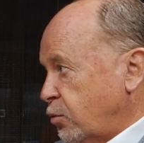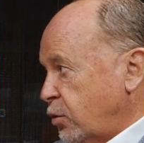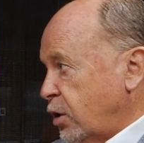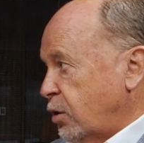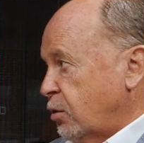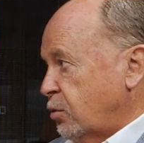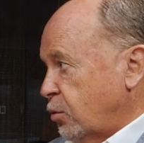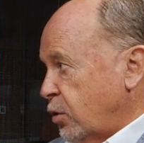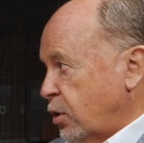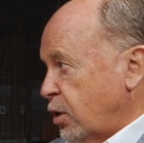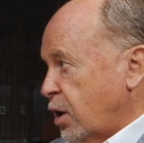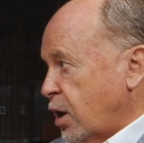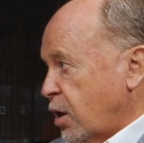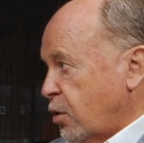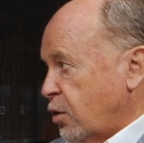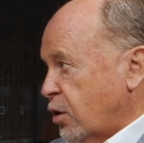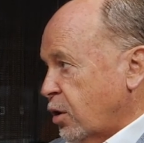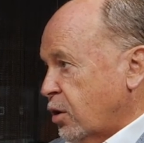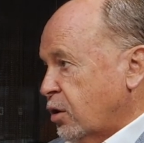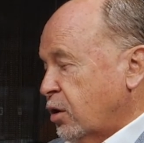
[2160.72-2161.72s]
really, really
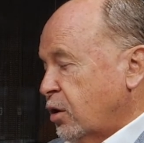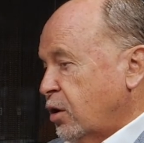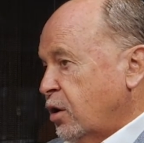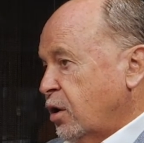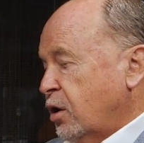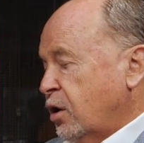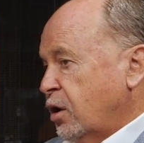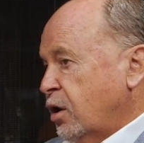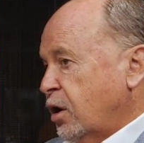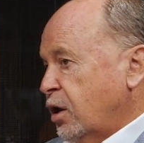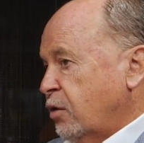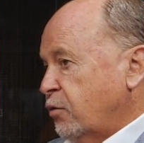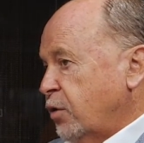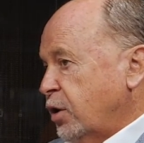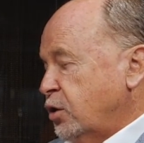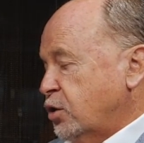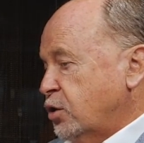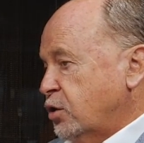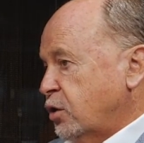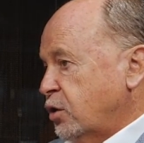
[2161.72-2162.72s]
arrogant. And
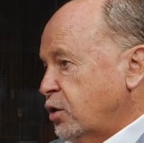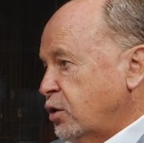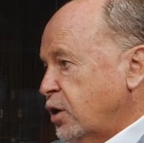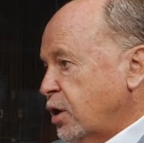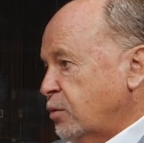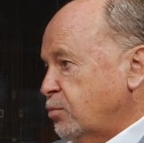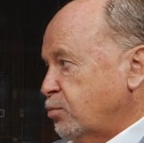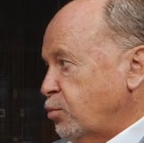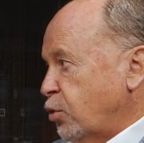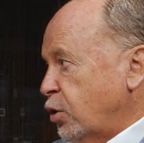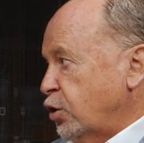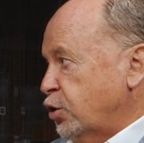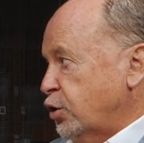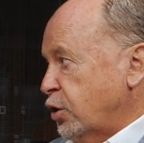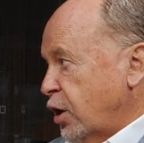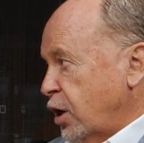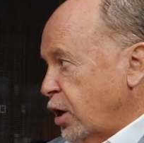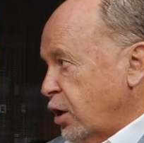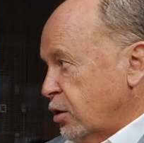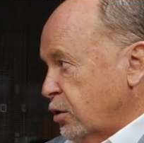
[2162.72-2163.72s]
eventually that brings
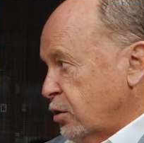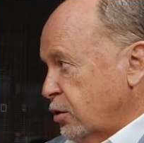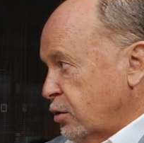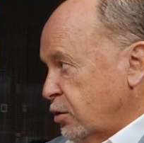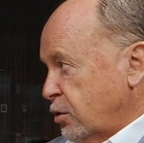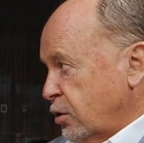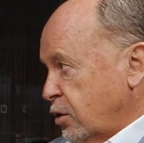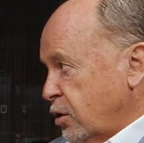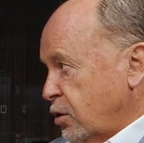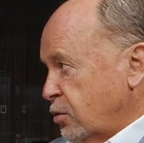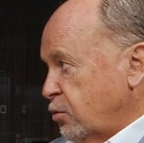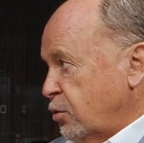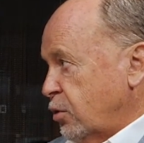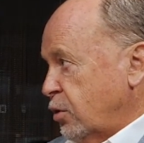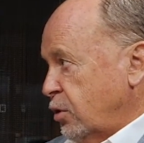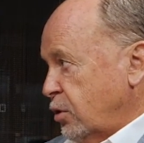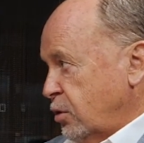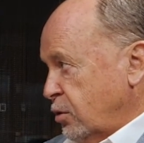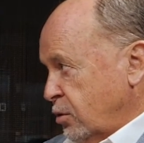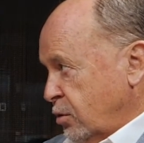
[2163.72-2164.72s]
you down, you know,
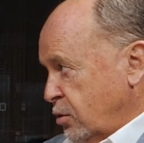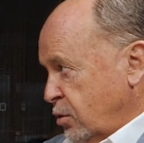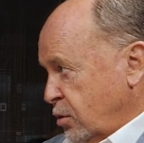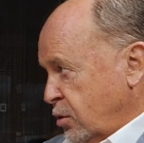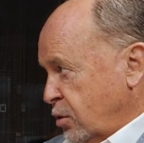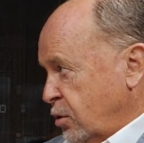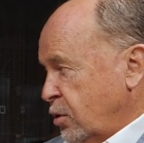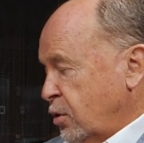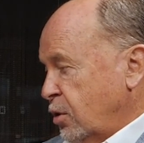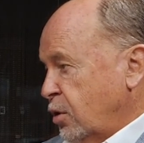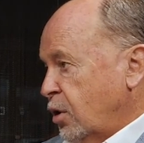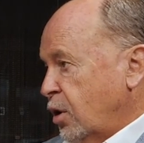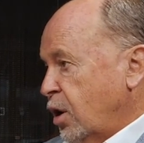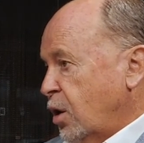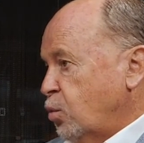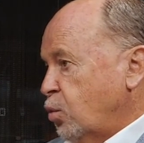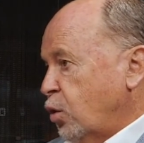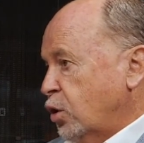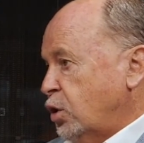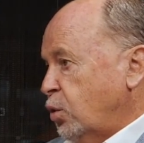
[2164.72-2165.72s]
really.
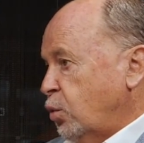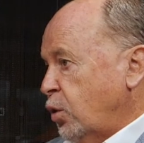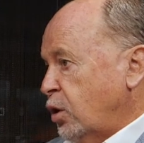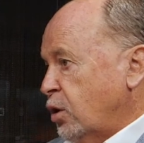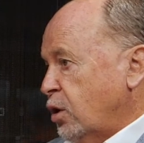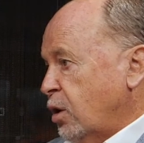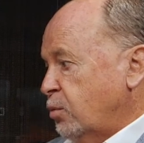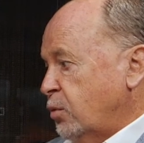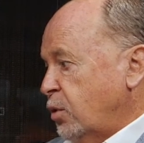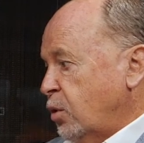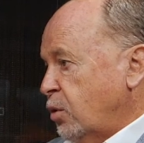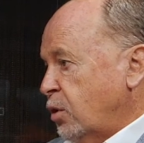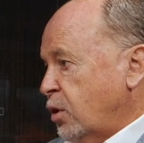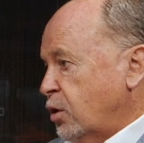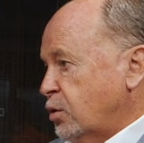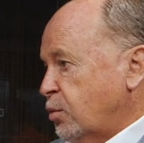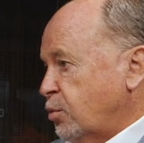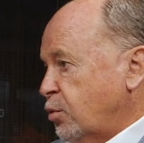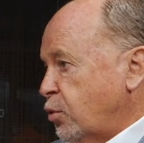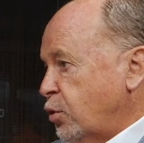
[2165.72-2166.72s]
And what you end up doing
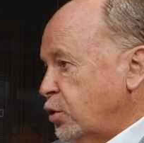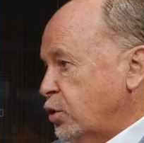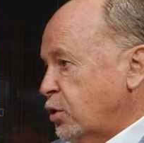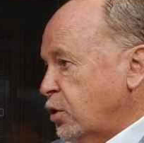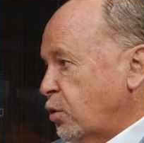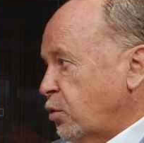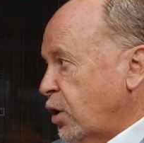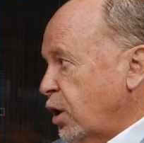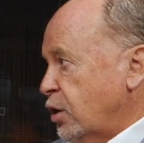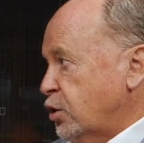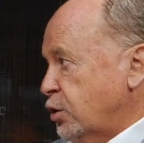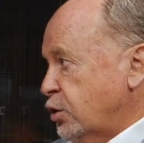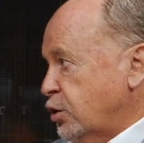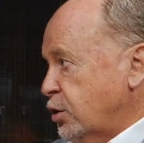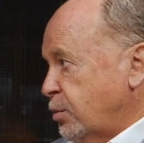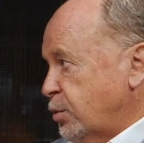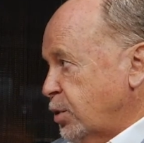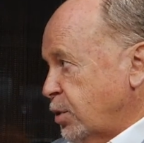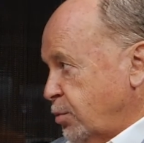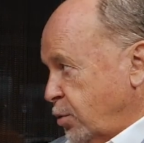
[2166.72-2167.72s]
is you poison your
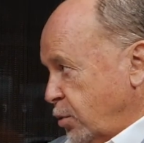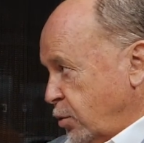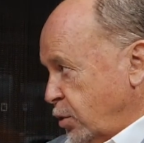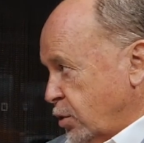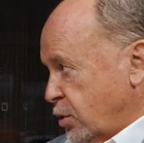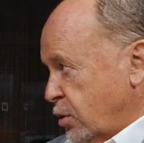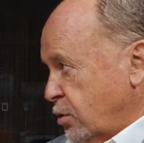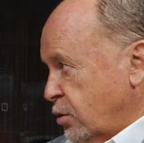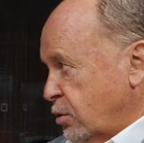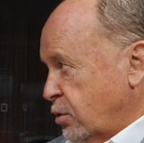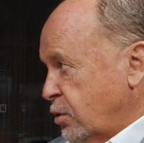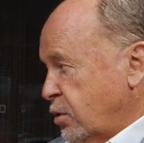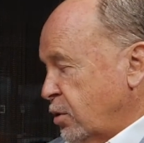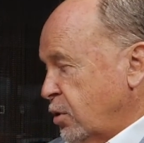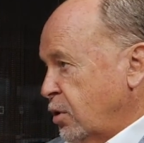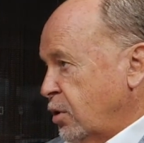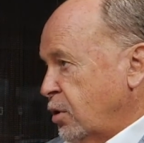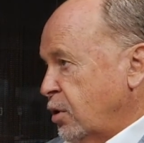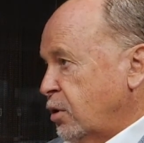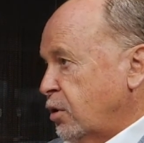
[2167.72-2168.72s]
relationships, you poison
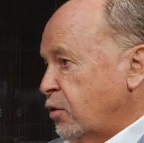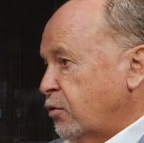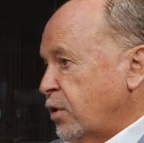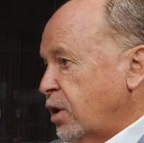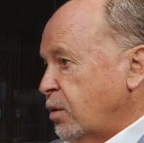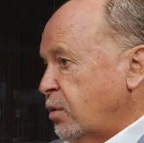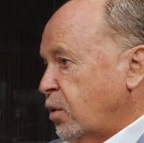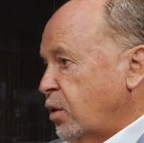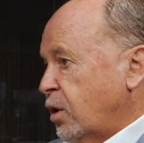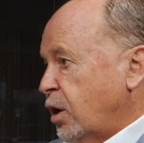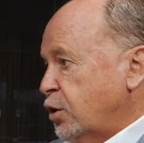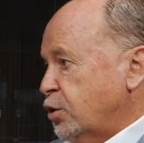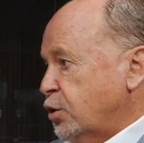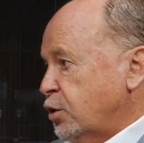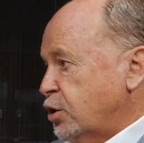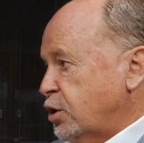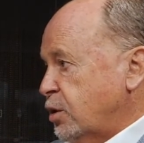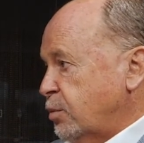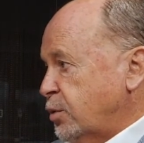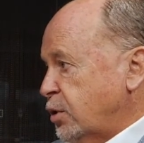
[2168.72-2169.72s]
your family
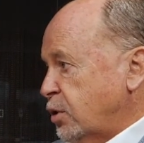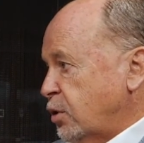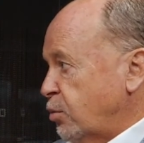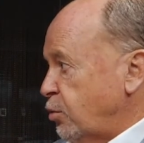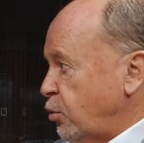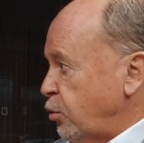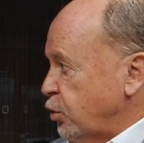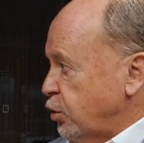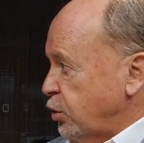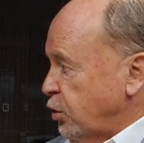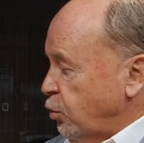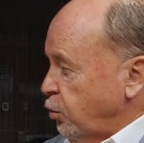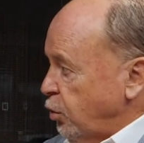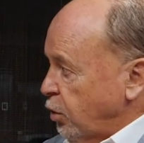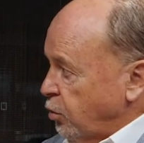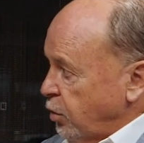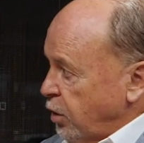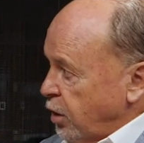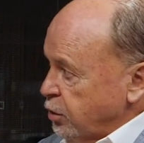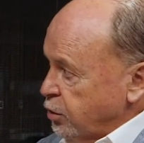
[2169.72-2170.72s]
relationships, and you poison your
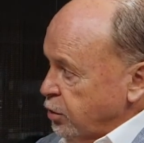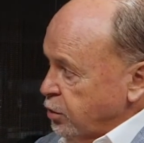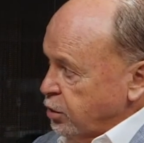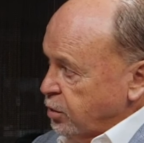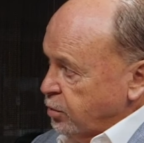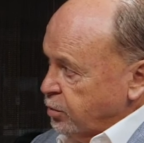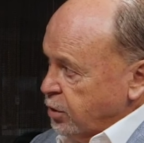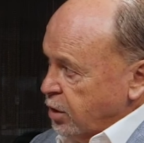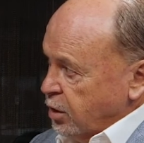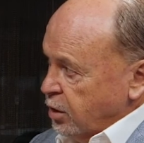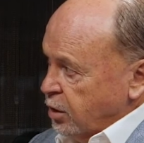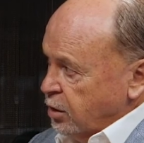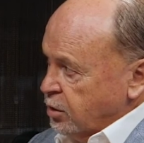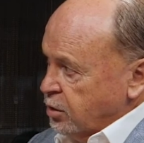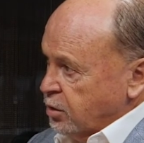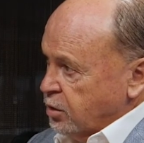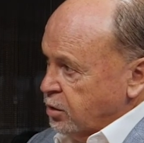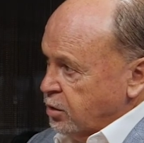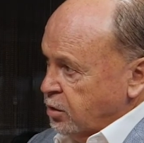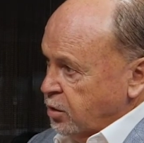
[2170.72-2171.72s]
work relationships. I think
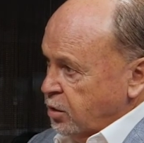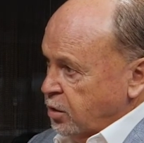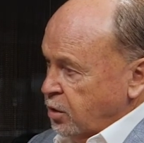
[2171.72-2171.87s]
it's